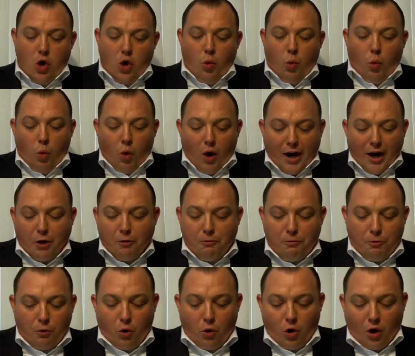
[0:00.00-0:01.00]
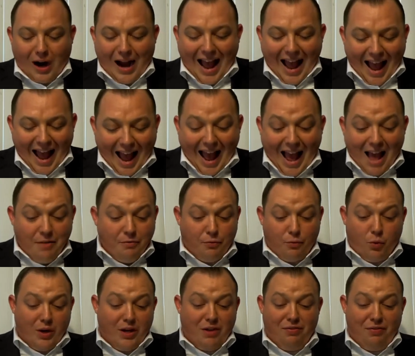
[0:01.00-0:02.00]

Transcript: Wherefore have we